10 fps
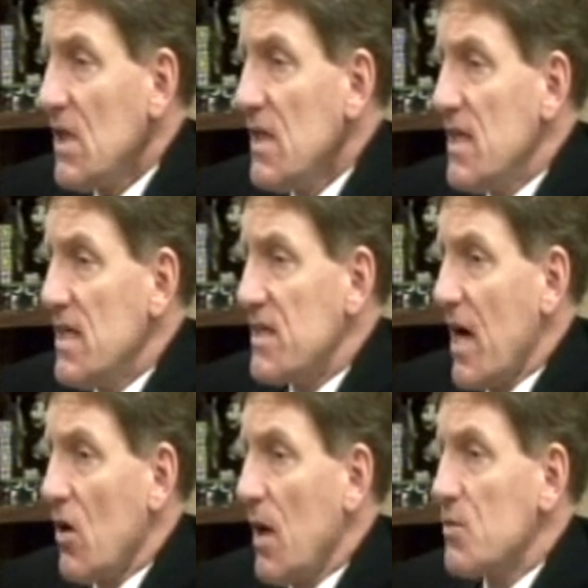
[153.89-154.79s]
is
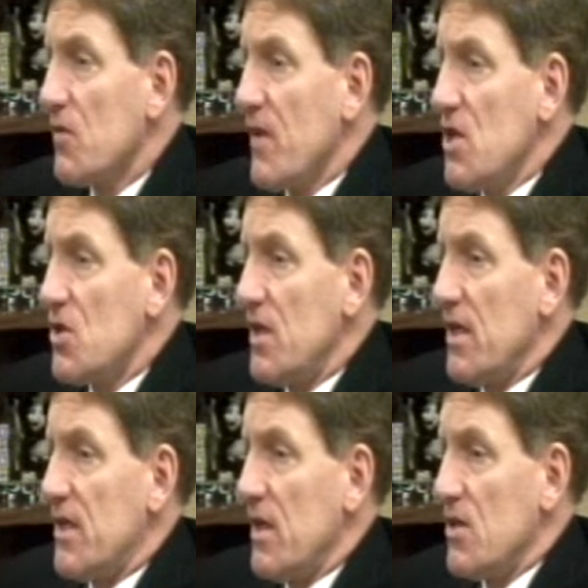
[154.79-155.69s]
our observation
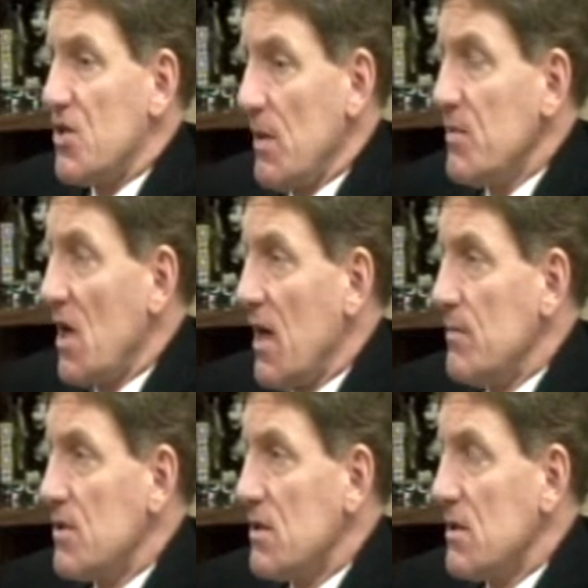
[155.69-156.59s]
that
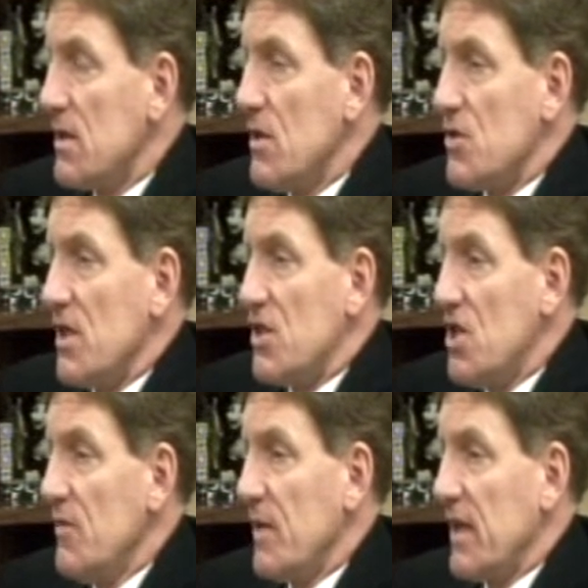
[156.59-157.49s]
sometimes there's an
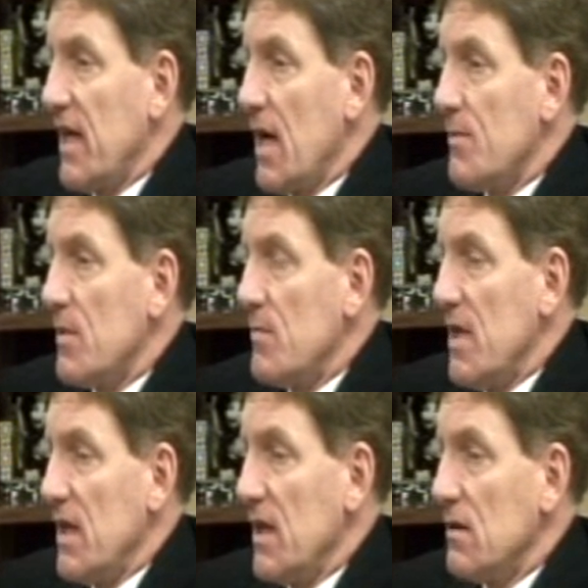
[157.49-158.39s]
achievement gap,
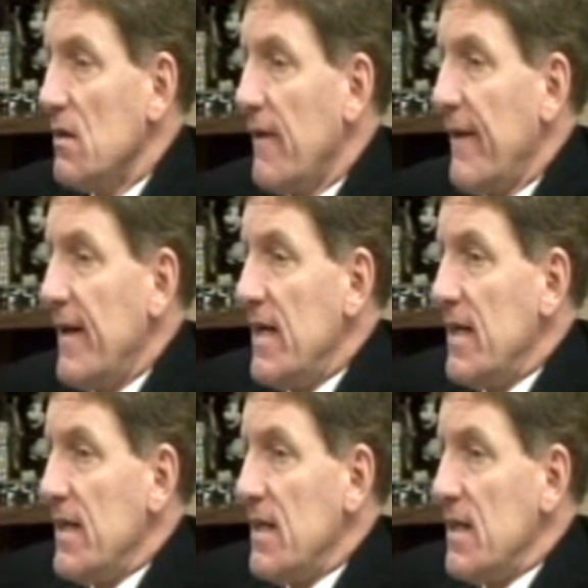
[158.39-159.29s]
meaning
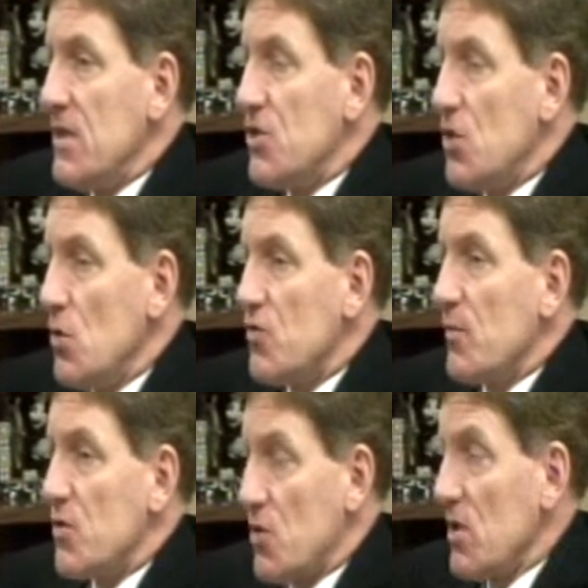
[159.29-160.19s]
students
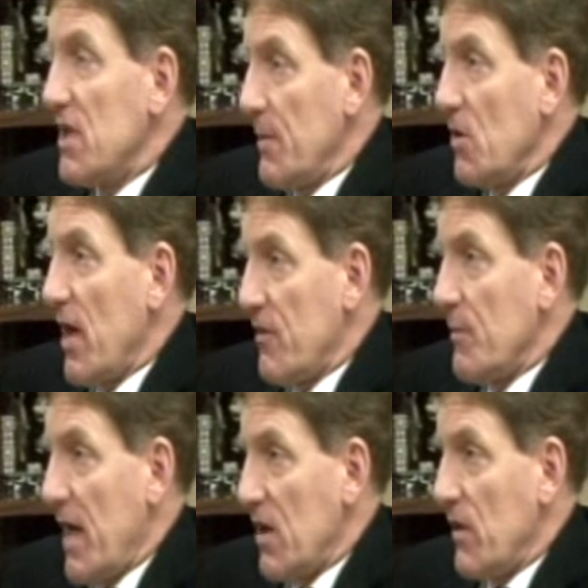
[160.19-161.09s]
from certain demographic
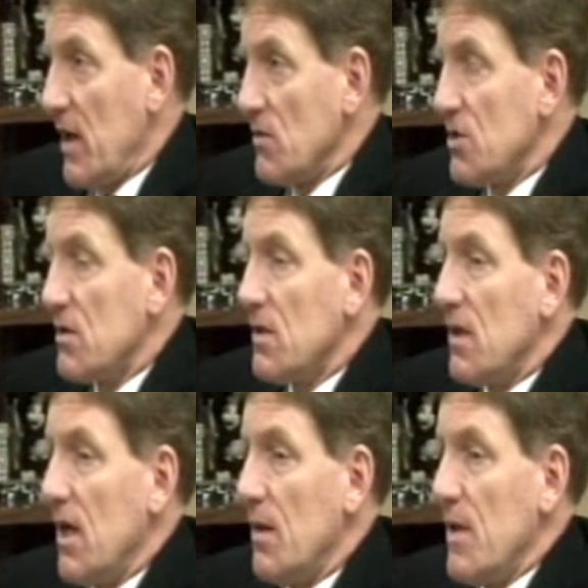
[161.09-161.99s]
backgrounds,
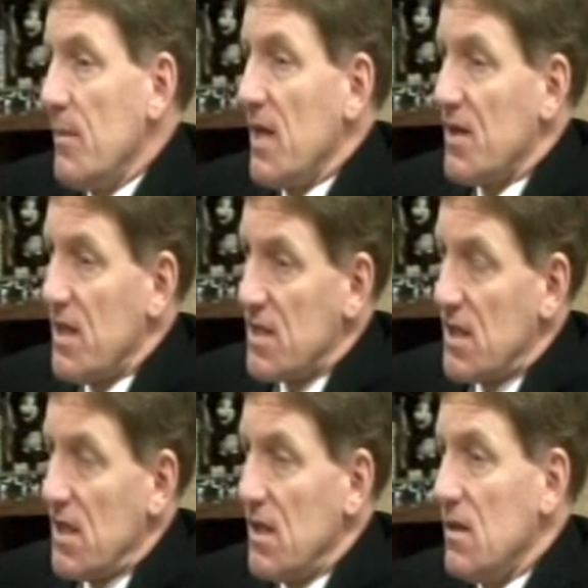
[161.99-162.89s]
maybe
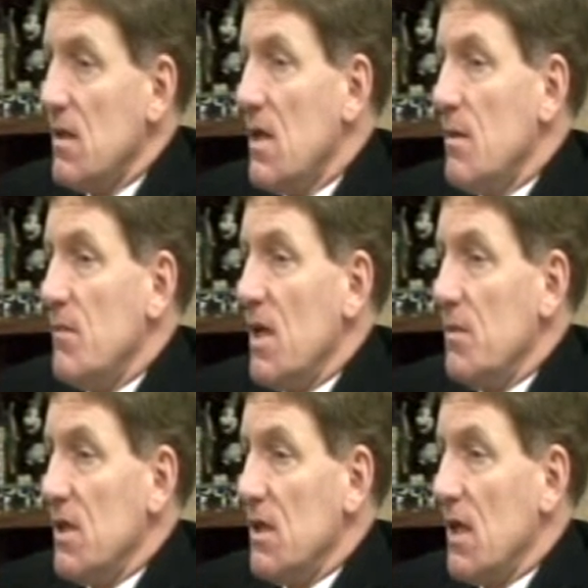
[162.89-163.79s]
ethnicity,
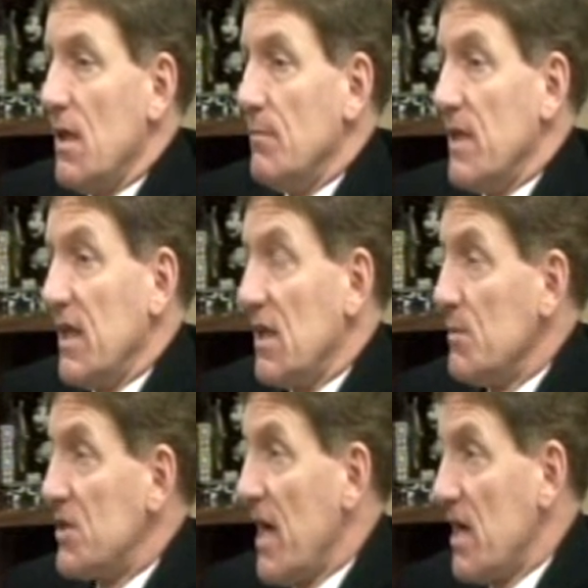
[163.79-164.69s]
maybe income
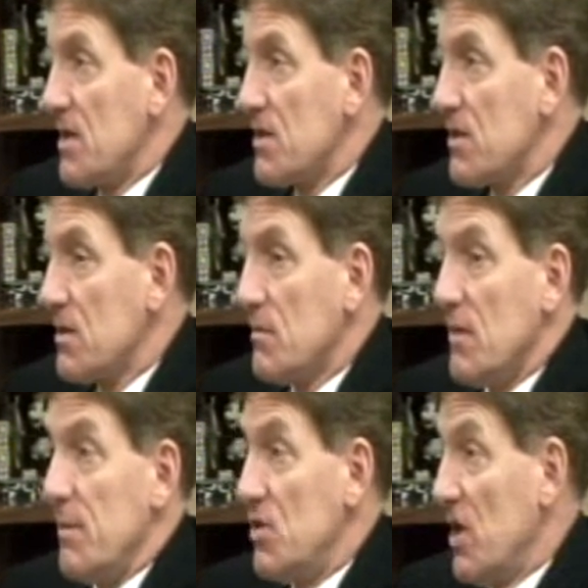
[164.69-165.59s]
status,
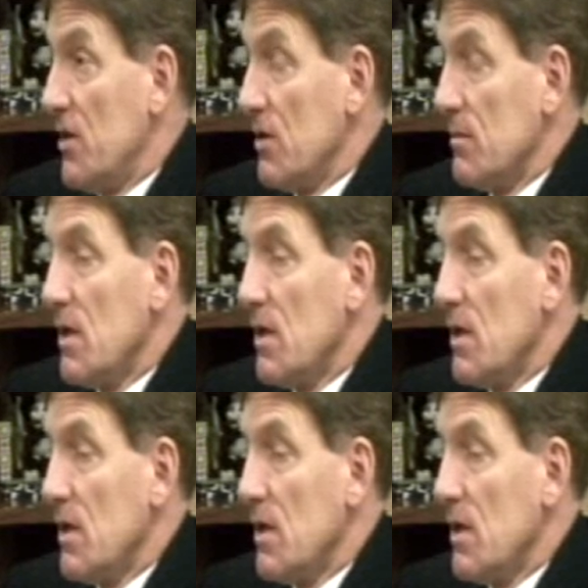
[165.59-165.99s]
maybe gender,